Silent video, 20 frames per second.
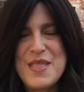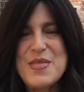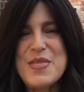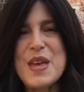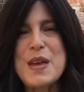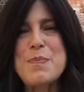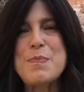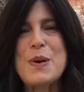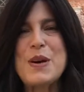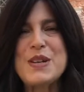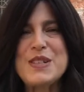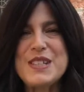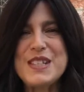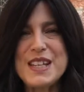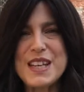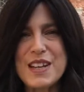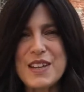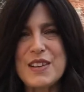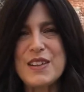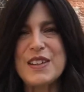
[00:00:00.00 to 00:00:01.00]
They
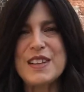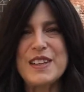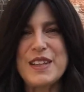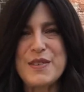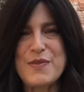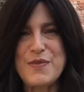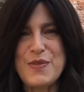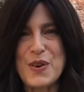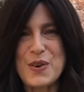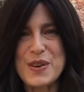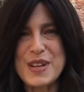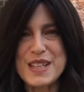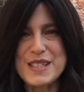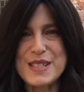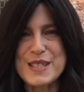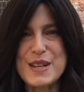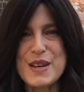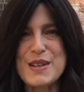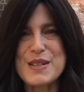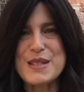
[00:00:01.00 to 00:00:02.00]
particularly
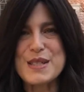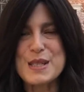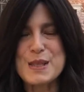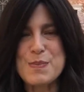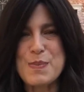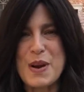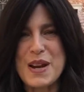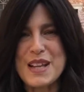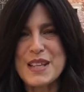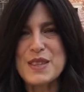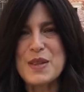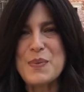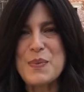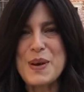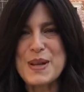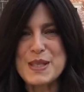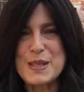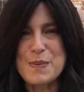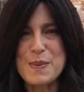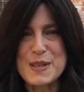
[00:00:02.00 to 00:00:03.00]
focused on spreading the
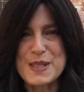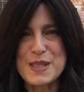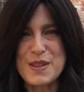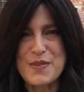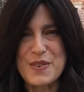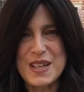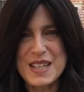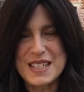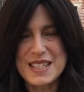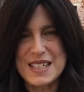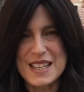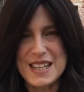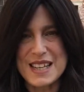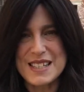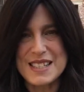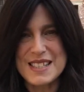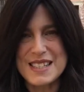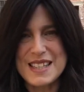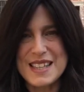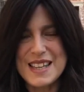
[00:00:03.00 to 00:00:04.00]
wellsprings of
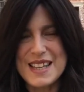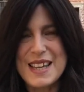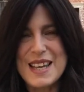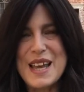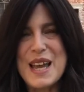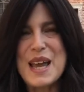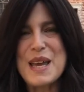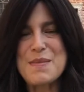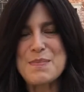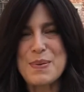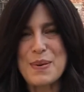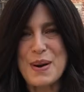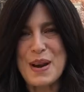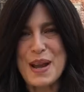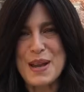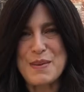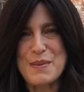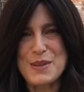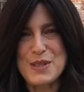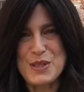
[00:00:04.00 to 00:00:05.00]
Chassidus and
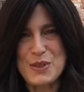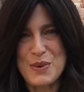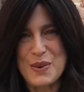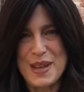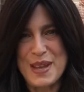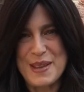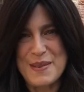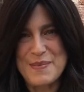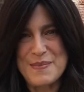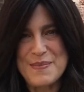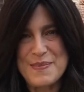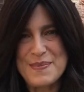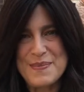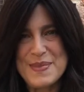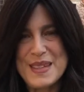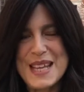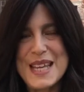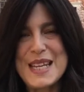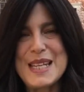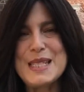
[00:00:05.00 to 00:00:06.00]
praying with joy.
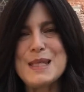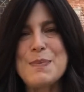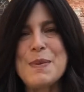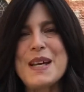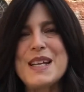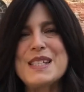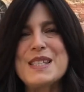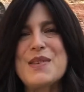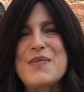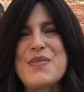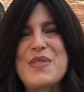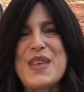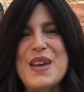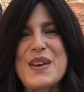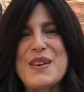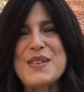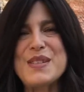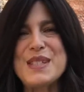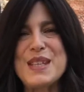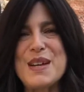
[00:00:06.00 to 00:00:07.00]
It is because of
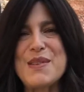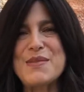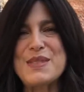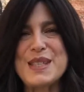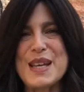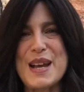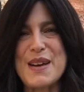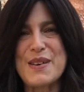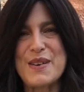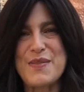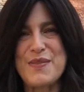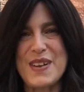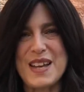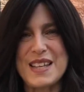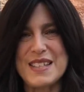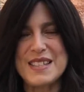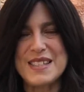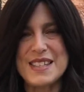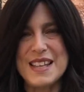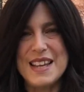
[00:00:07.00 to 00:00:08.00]
their
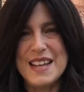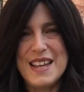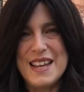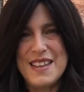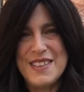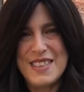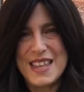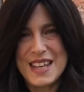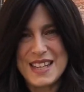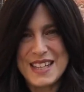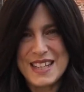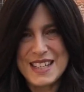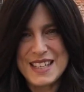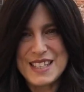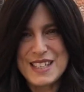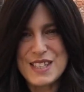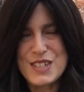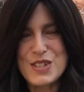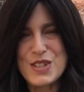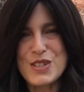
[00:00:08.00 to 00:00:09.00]
self-sacrifice that, in
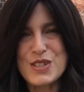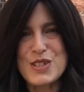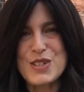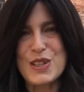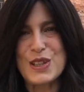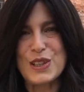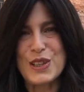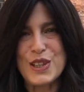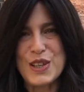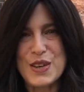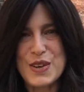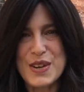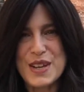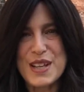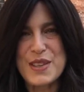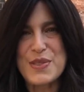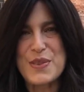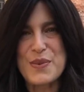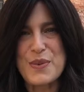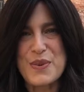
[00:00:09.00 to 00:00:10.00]
addition to
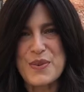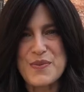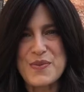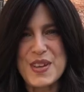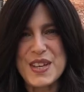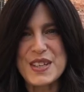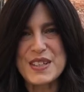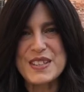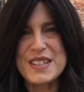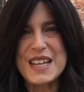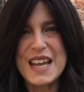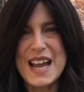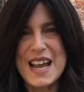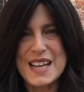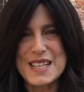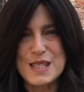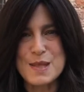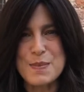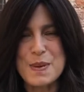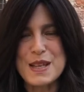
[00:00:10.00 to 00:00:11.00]
learning the revealed
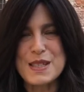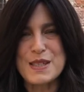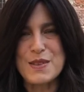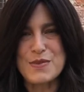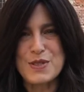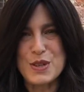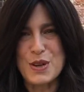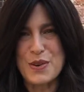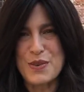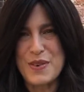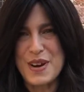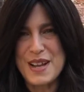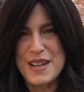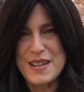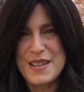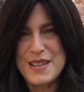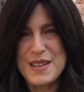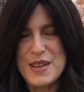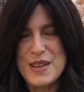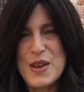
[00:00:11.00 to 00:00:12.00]
aspects of Torah,
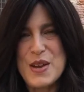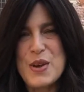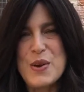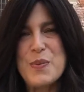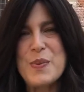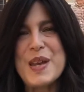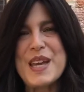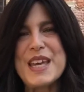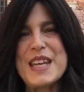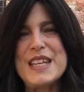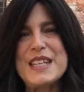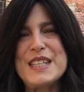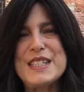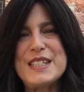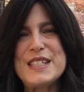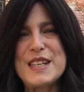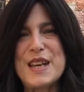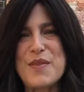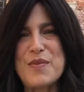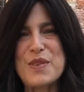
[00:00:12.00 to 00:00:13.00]
we can
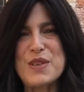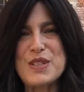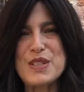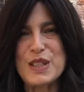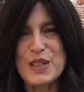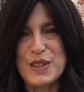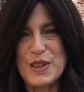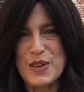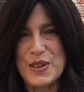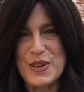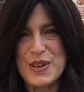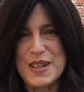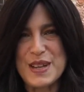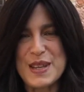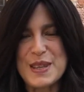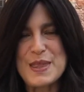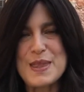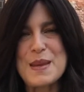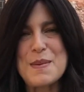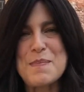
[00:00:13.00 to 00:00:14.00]
endeavor to learn
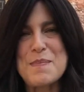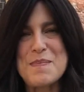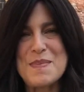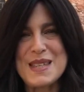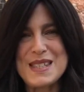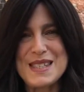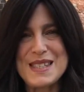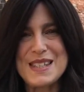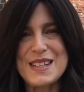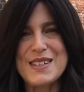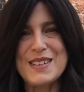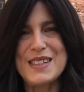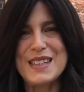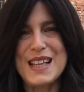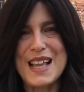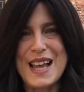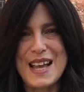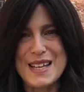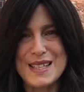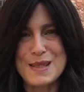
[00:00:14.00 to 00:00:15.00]
the mystical
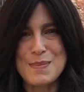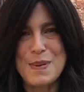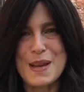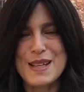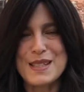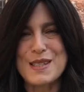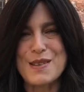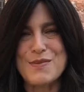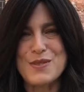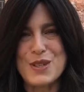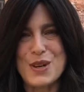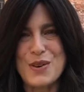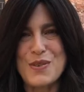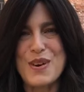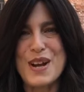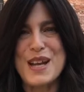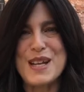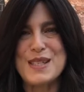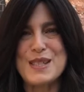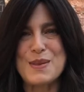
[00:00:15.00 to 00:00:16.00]
aspects of
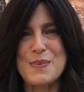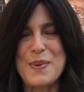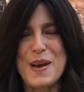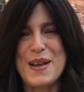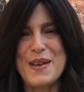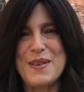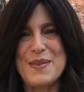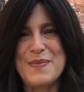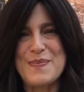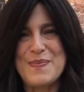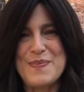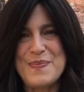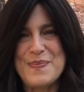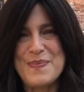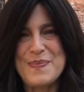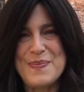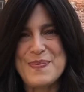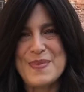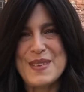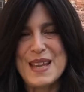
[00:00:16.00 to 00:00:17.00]
Torah as well.
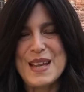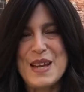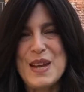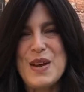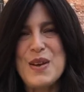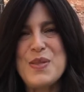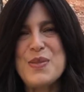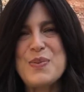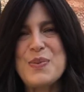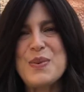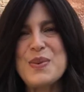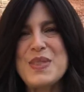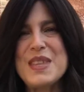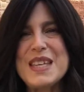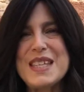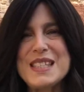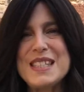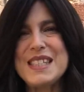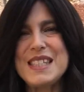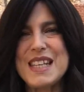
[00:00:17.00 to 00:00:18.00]
Through
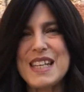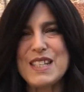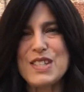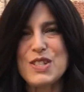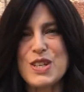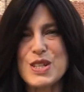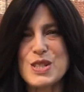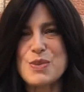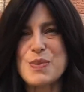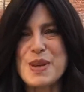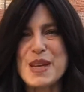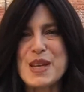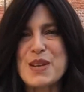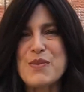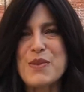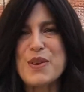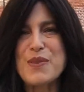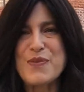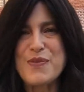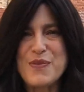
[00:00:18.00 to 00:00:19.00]
these teachings, we can
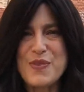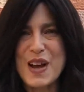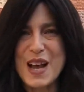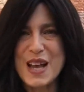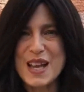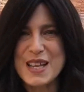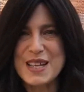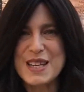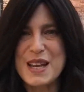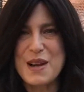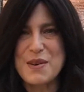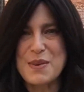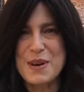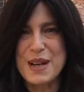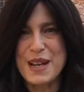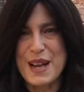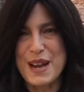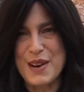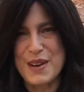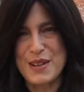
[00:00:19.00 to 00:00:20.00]
refine our
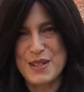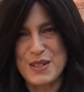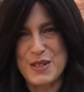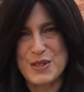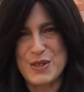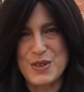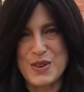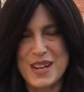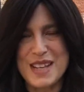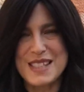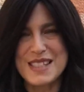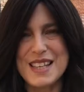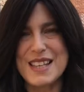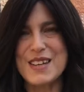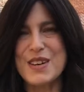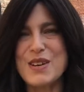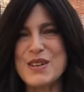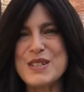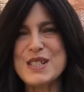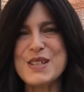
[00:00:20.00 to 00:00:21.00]
character traits and
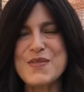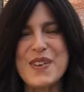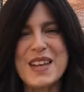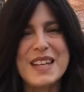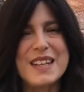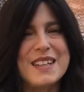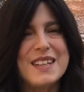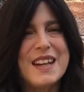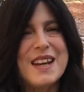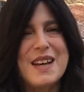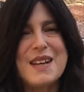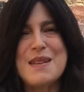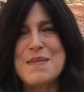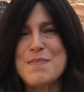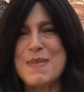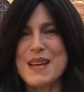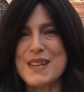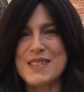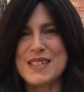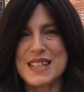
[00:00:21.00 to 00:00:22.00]
cultivate an
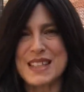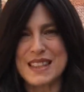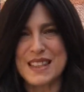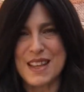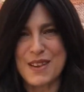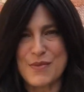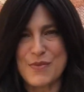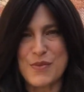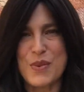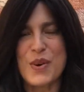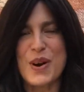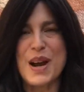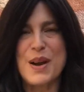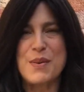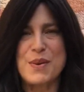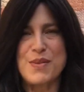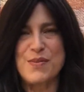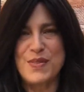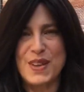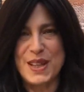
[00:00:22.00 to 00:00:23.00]
unbounded love for
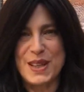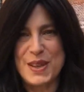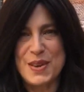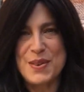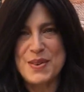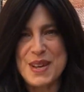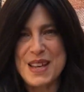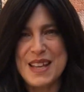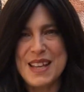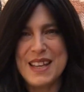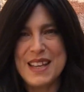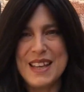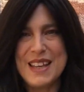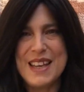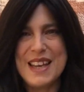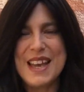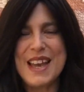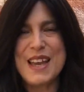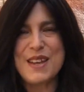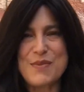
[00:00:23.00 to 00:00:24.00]
our fellow
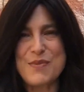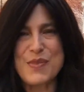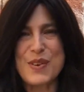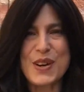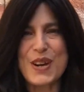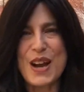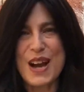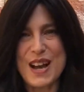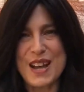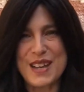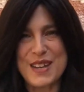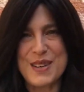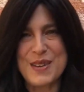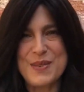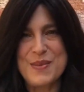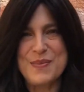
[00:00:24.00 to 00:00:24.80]
and for God.